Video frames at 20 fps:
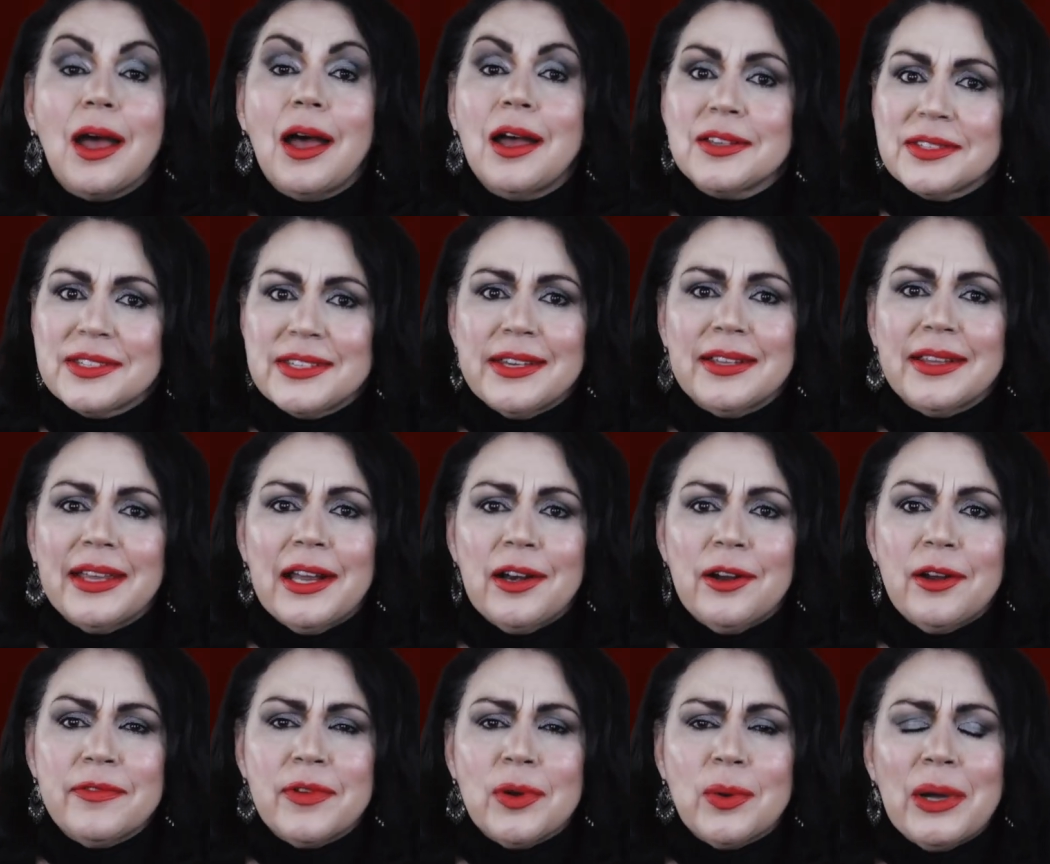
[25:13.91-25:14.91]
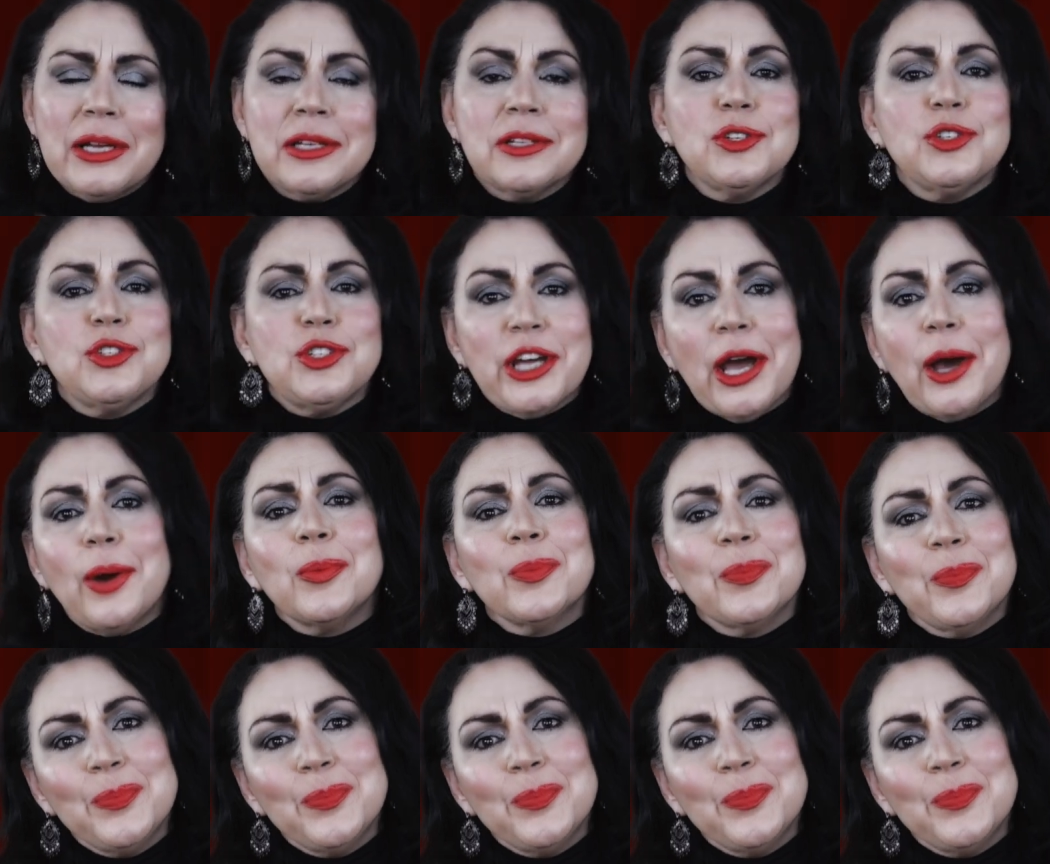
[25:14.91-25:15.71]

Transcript: I'll see you later, everyone. Ciao.